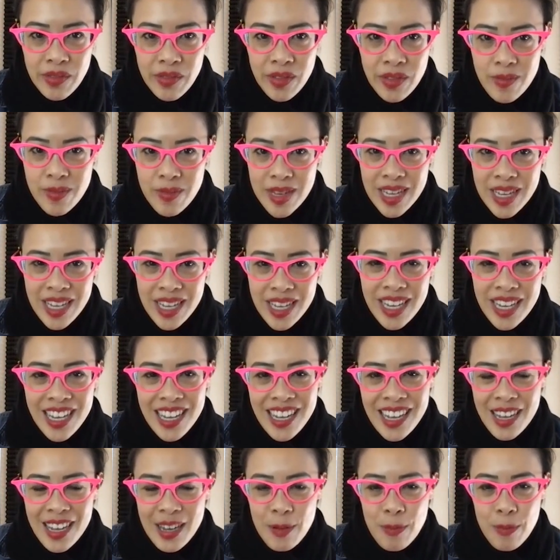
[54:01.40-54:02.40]
for
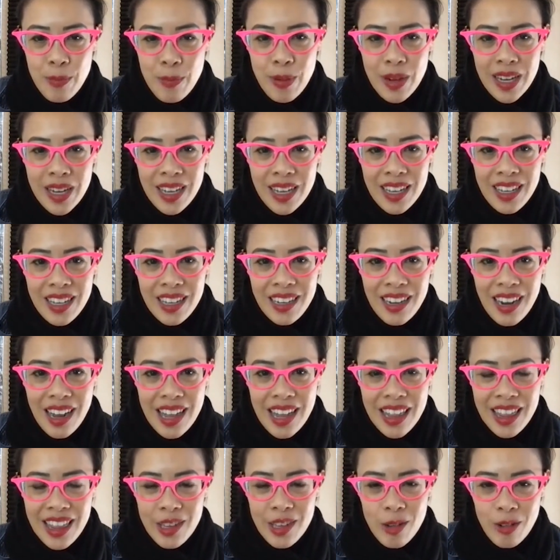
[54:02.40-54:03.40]
me, but I
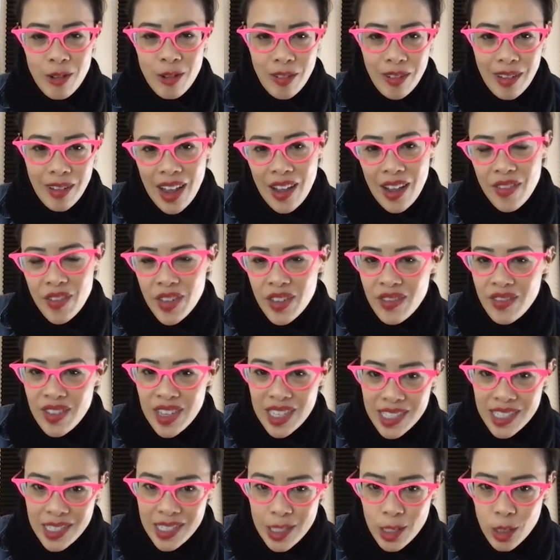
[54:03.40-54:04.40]
think you have to
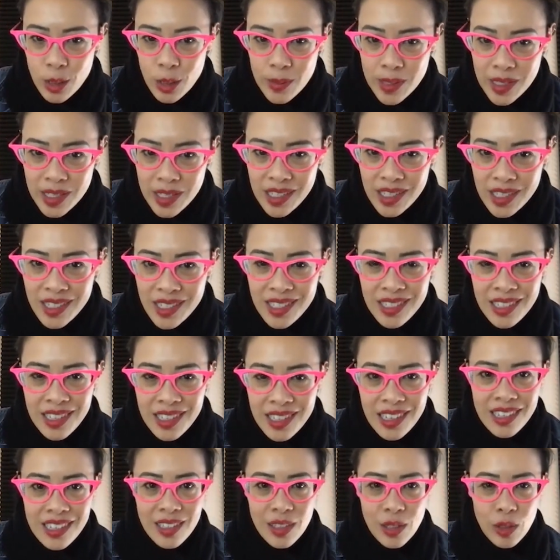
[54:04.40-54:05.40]
invest in your business,
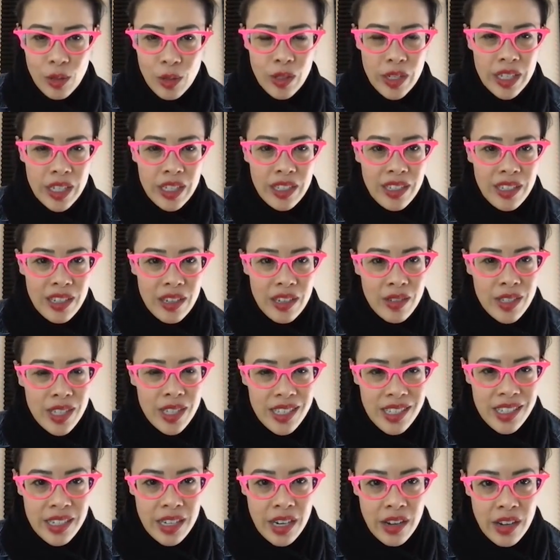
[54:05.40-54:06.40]
and Lloyd knows
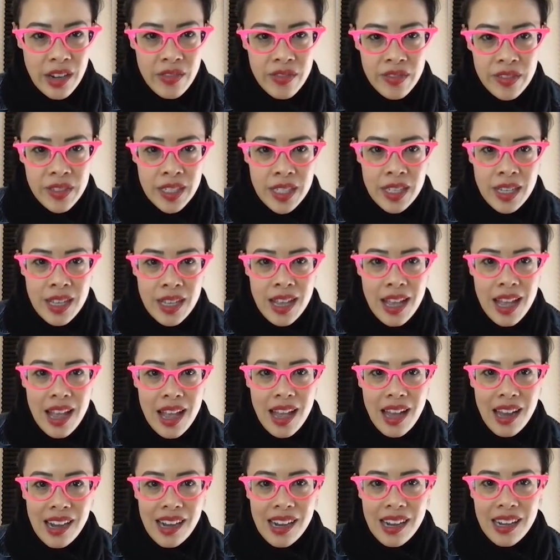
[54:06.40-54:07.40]
his stuff.
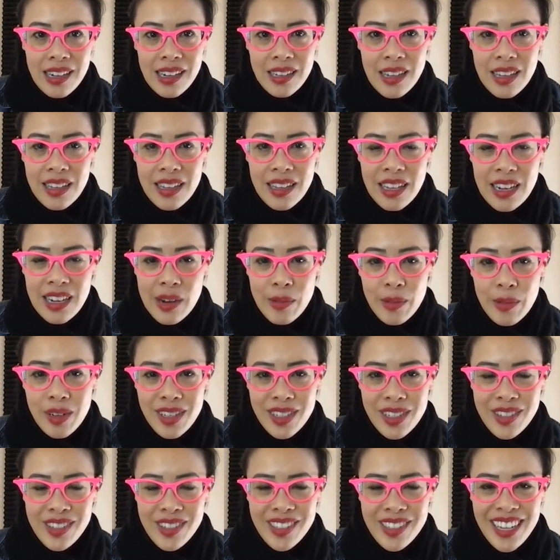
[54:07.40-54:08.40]
Uh, and then I would
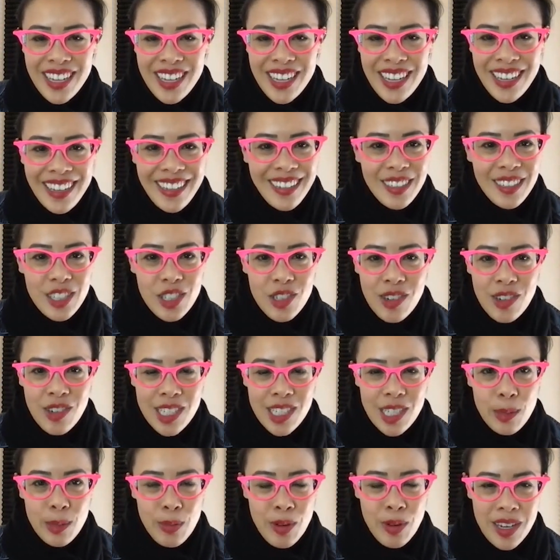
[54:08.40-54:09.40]
also say,
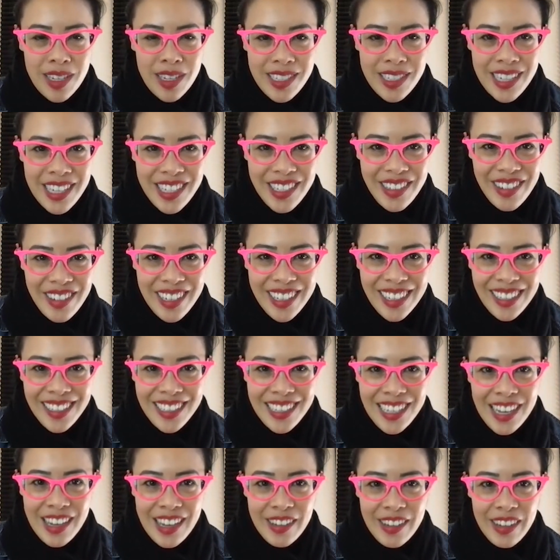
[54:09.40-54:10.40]
trust the process, right?
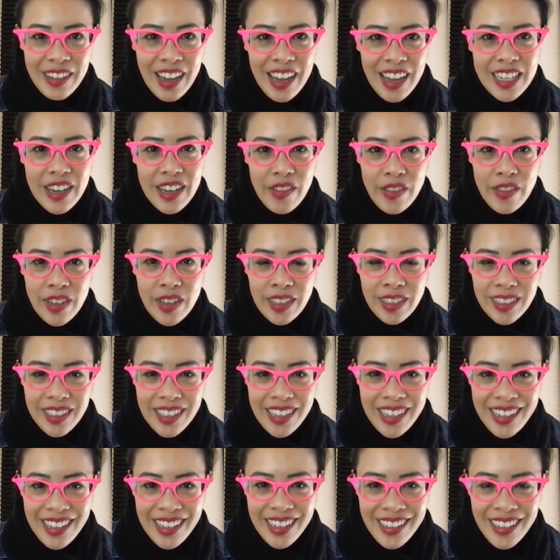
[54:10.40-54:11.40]
Because I, I
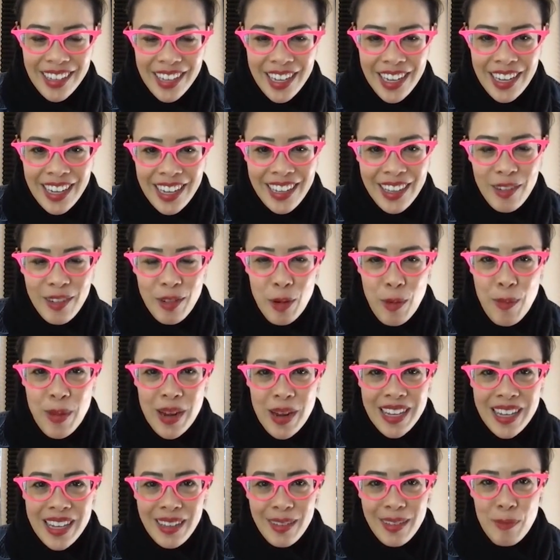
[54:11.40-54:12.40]
definitely, there were
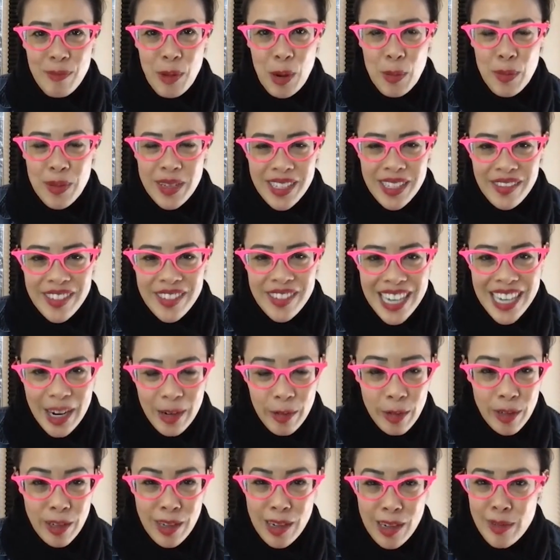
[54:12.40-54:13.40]
minute, moments of
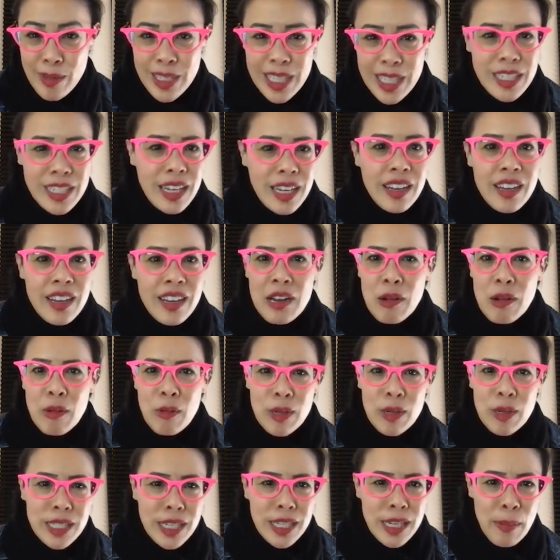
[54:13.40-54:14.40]
doubt when I was like, no
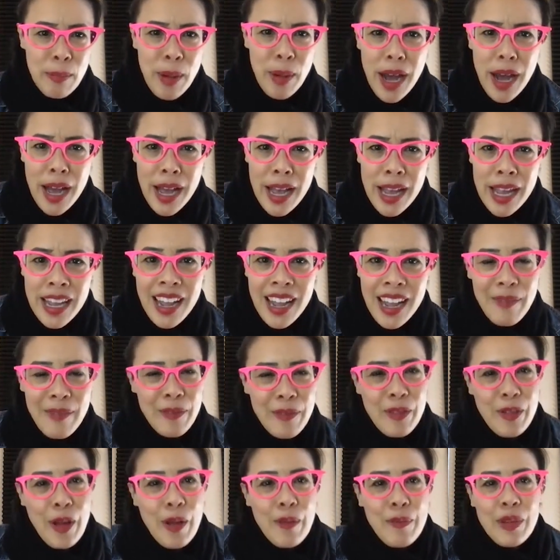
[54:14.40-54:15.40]
one's going to buy.
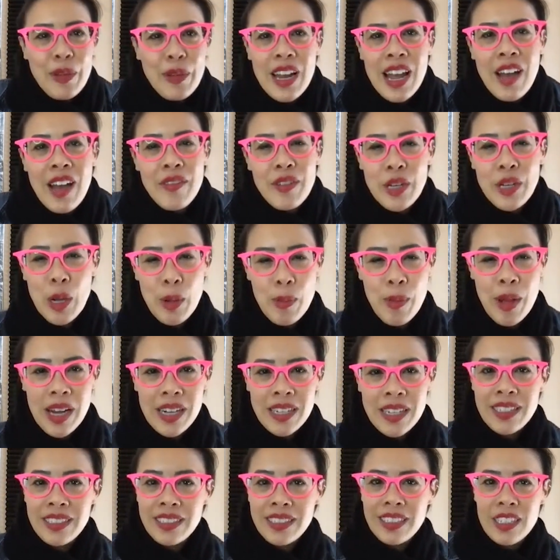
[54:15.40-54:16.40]
I'm, I'm going to have to go
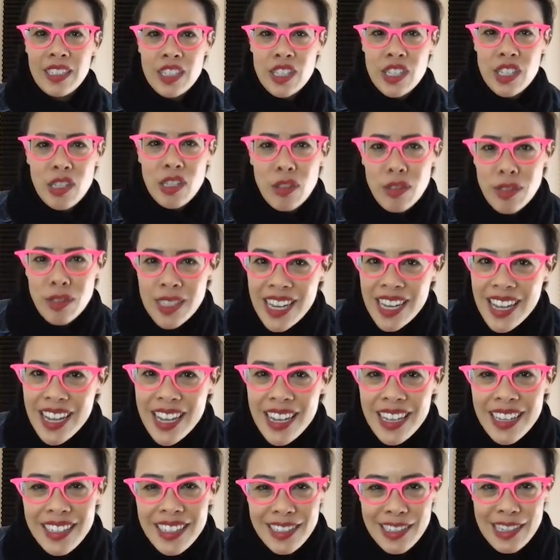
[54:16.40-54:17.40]
back to
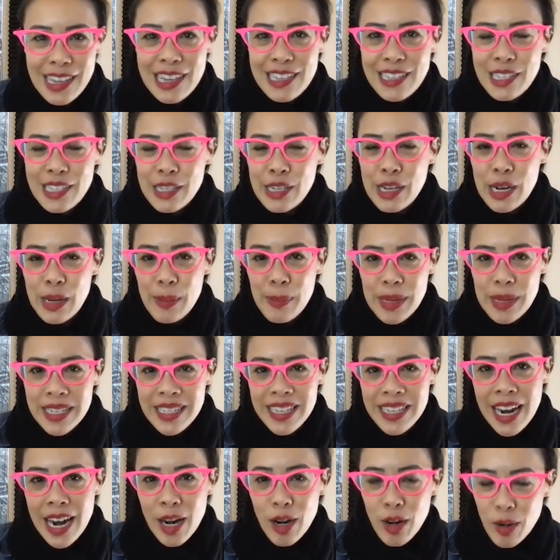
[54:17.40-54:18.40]
consulting. This is going to be
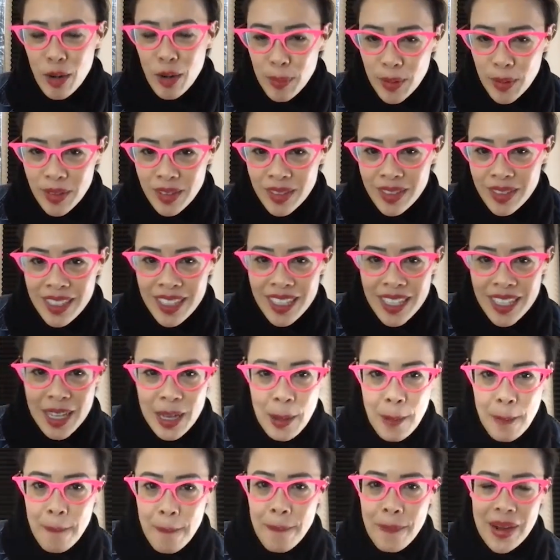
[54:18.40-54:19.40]
terrible.
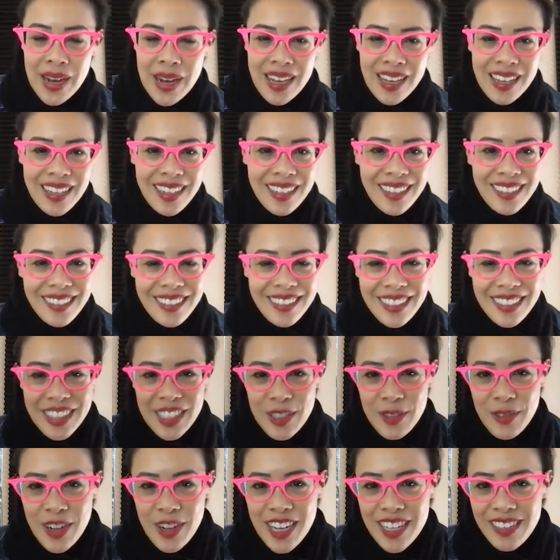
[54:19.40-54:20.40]
But you
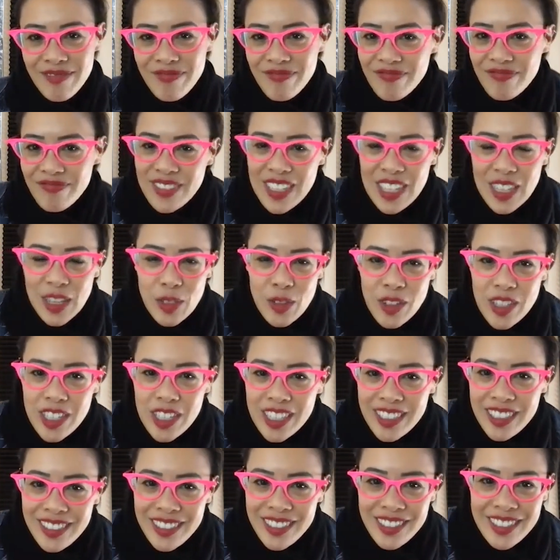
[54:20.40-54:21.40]
know what,
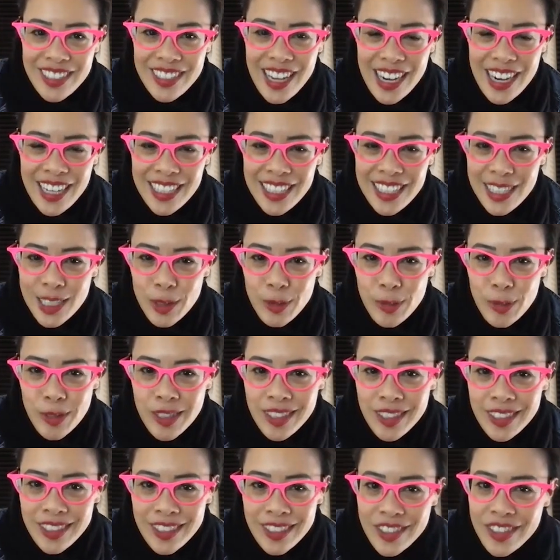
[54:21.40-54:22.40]
Lloyd, your tactics
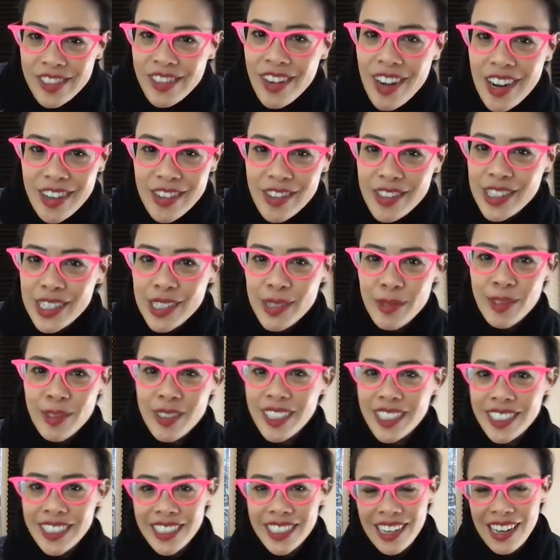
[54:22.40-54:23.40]
worked, your strategies
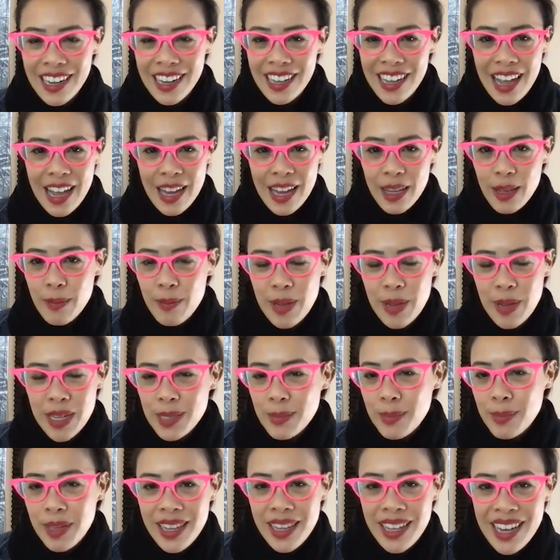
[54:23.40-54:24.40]
worked, and I had the
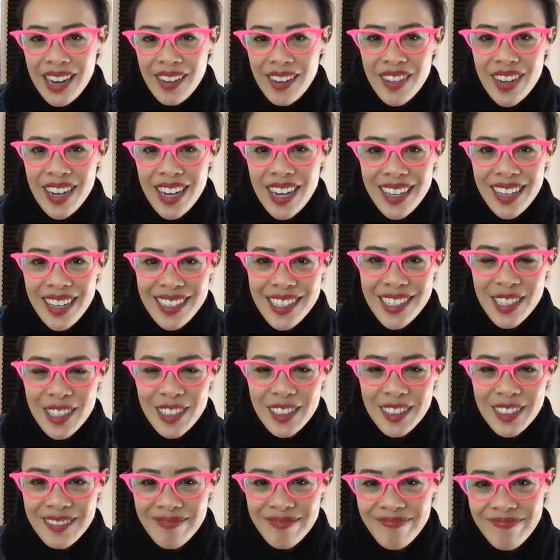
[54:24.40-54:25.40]
best month I ever had.
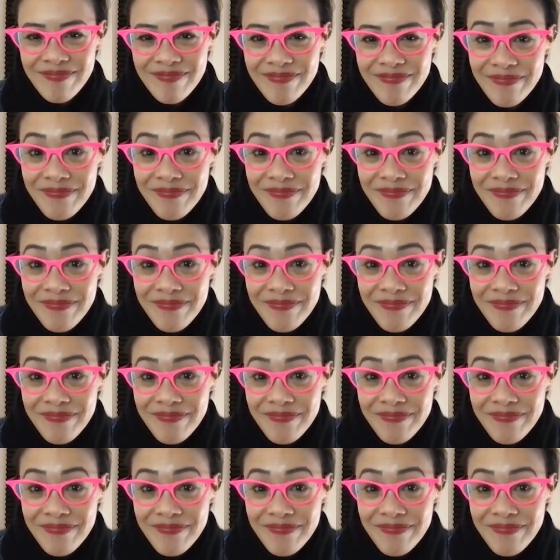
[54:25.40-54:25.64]
So